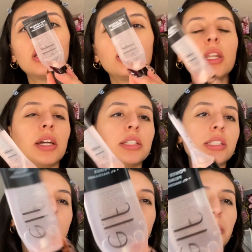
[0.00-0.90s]

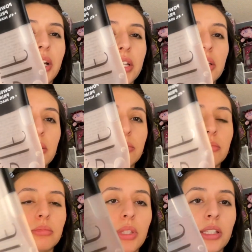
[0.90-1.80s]
niacinamide.
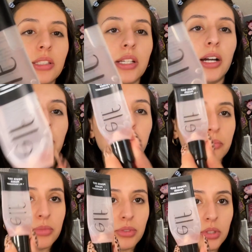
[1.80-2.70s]
That's that.
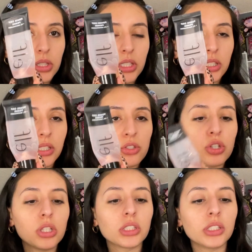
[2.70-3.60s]
This is how she
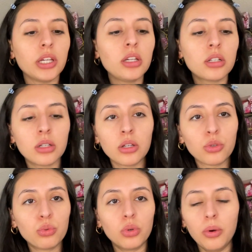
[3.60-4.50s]
looks like.
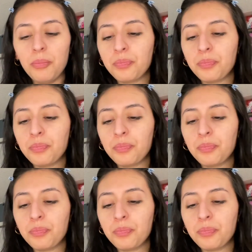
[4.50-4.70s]
Cool.